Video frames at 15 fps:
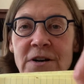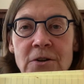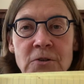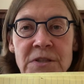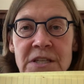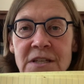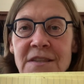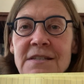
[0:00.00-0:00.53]

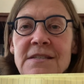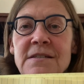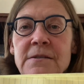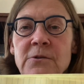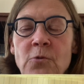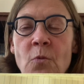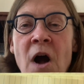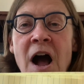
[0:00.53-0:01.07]
Don't think this is
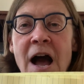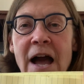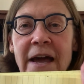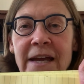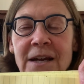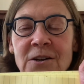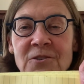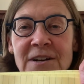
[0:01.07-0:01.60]
a
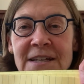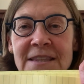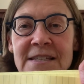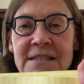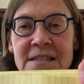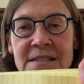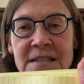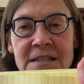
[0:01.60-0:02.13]
Y, right?
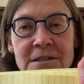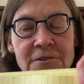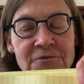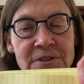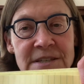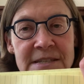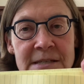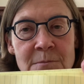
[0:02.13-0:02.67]
This is a
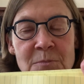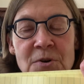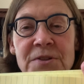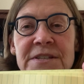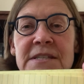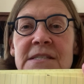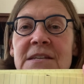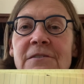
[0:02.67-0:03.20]
different symbol.
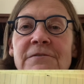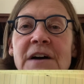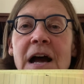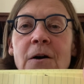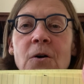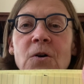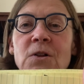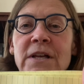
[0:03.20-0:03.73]
This is a
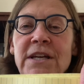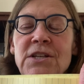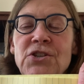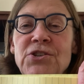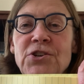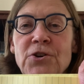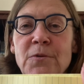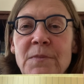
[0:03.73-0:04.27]
vowel in
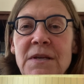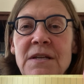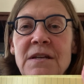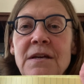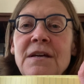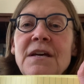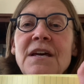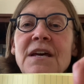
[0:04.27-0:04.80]

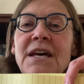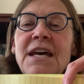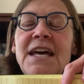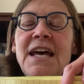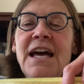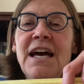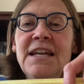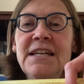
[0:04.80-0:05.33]
German,
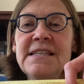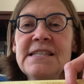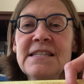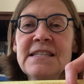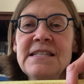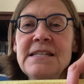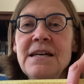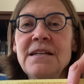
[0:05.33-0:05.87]
and it's
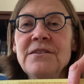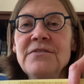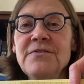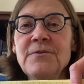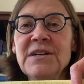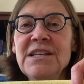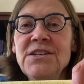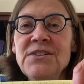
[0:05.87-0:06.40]
instead of,
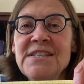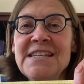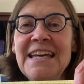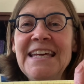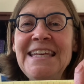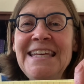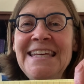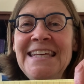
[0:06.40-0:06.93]
when you say
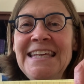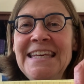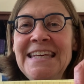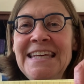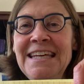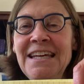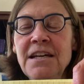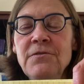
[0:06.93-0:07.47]

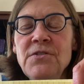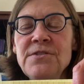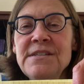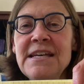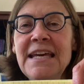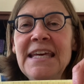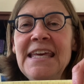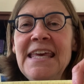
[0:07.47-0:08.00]
E, if you
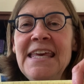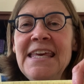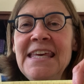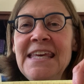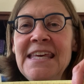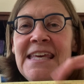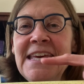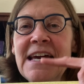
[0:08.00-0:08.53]
say
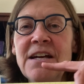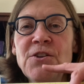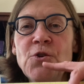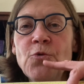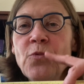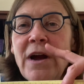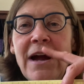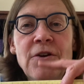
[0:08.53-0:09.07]
E and you
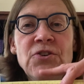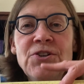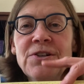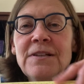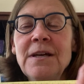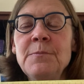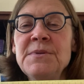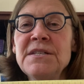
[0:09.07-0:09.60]
round your
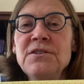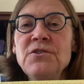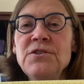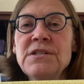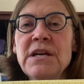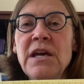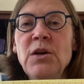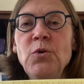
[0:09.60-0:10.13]
lips and you
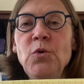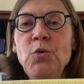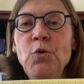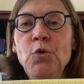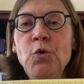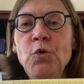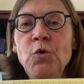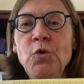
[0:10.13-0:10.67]
say
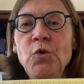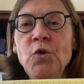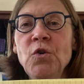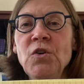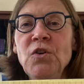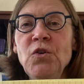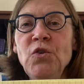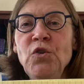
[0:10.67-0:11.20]

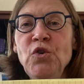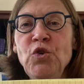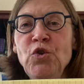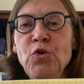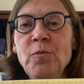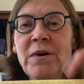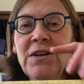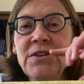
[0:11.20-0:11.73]

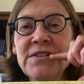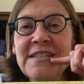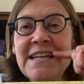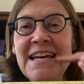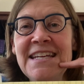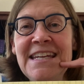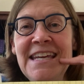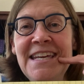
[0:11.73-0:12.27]
Ü, but you're
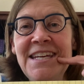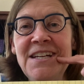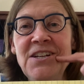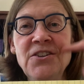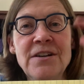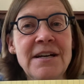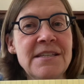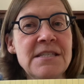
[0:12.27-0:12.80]
saying E,
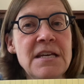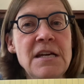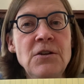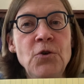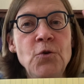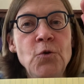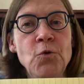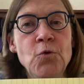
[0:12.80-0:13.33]
you're not saying
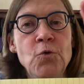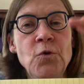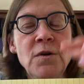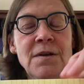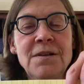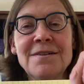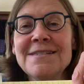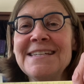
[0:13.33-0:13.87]
oo,
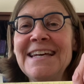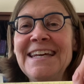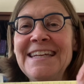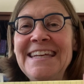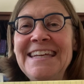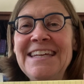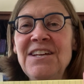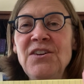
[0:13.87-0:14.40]
you're
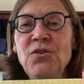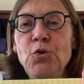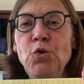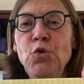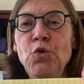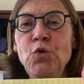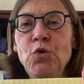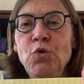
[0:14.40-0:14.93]
saying
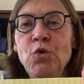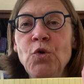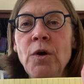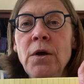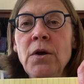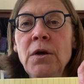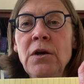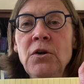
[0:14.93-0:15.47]
Ü,
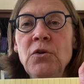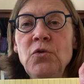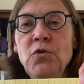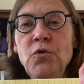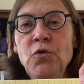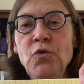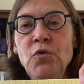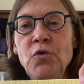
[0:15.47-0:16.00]

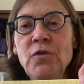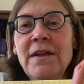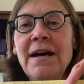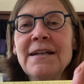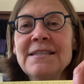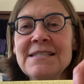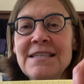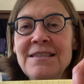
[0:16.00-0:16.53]

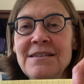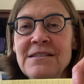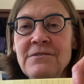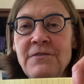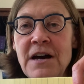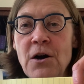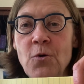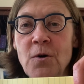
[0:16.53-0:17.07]
that's this
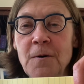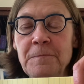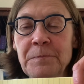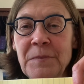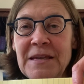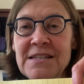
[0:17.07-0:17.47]
vowel.